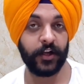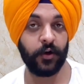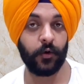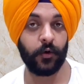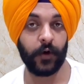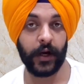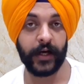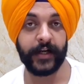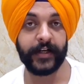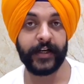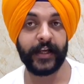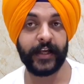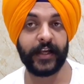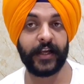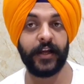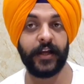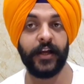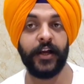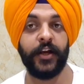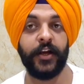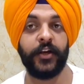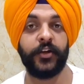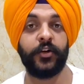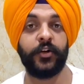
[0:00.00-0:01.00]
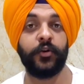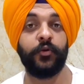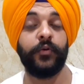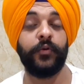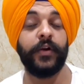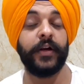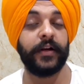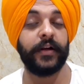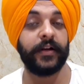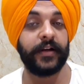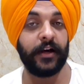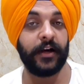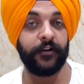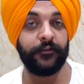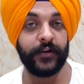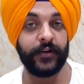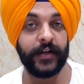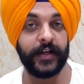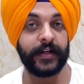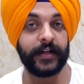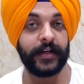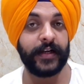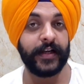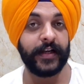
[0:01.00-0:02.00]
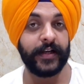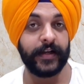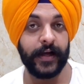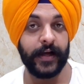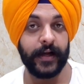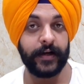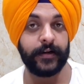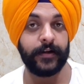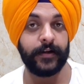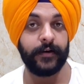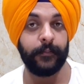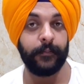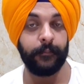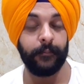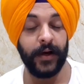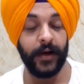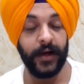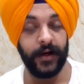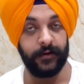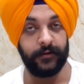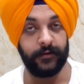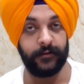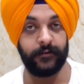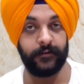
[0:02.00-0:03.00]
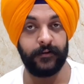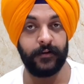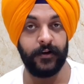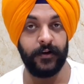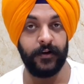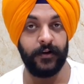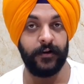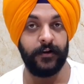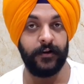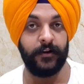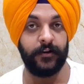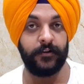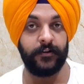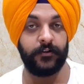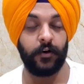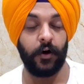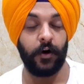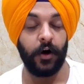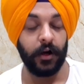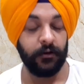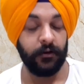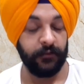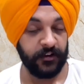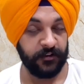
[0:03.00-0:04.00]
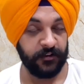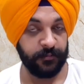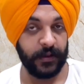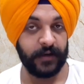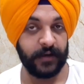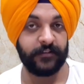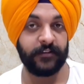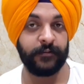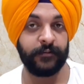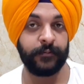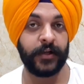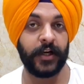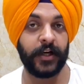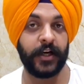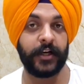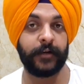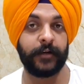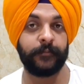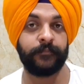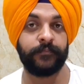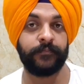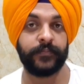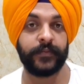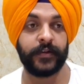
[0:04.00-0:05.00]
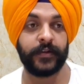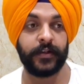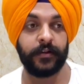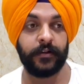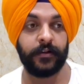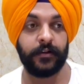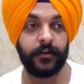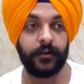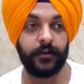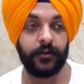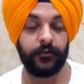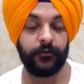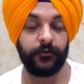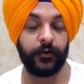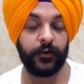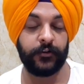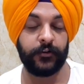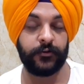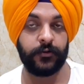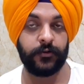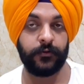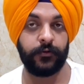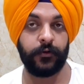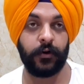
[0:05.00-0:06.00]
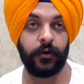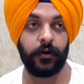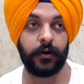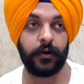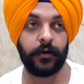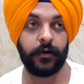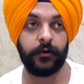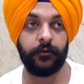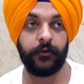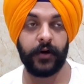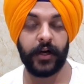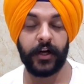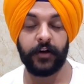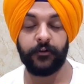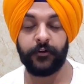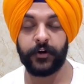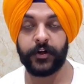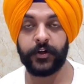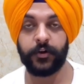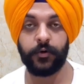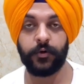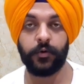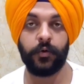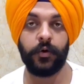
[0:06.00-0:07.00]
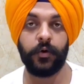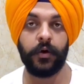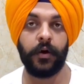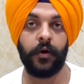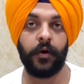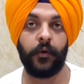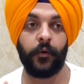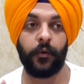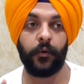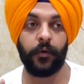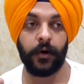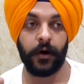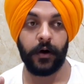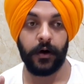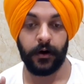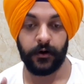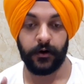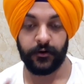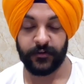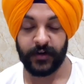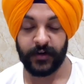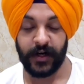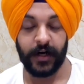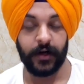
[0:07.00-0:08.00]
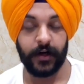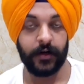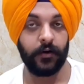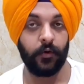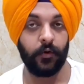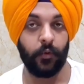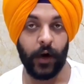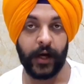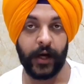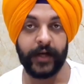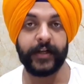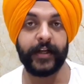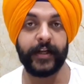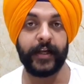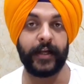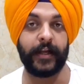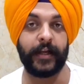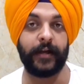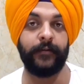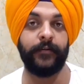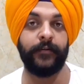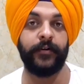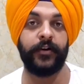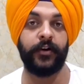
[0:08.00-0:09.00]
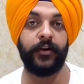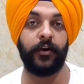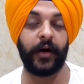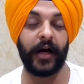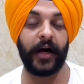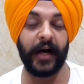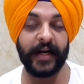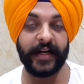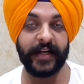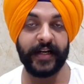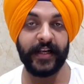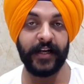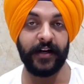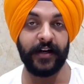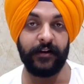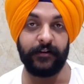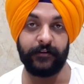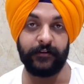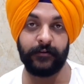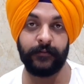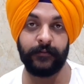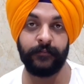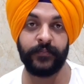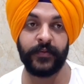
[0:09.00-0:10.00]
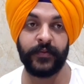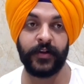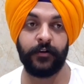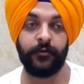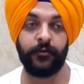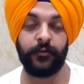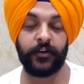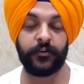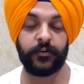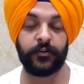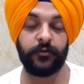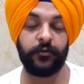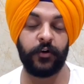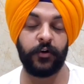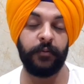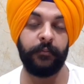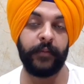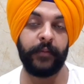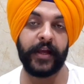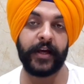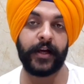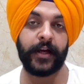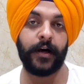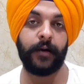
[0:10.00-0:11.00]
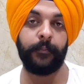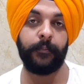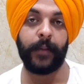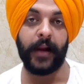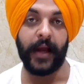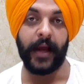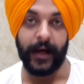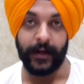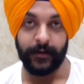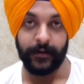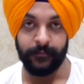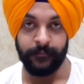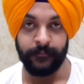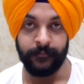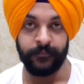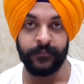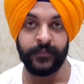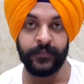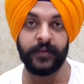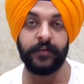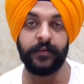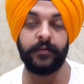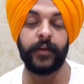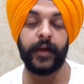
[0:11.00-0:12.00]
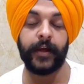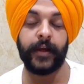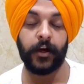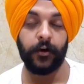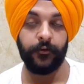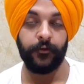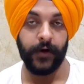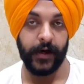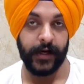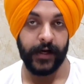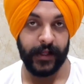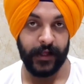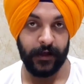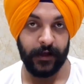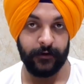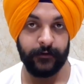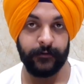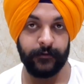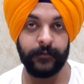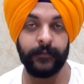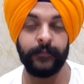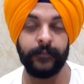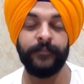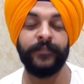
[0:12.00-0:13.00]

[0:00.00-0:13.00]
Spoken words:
writing, you will definitely get bands. So always spend some time. First of all, whenever you start writing your ideas, first of all make a plan, think of ideas,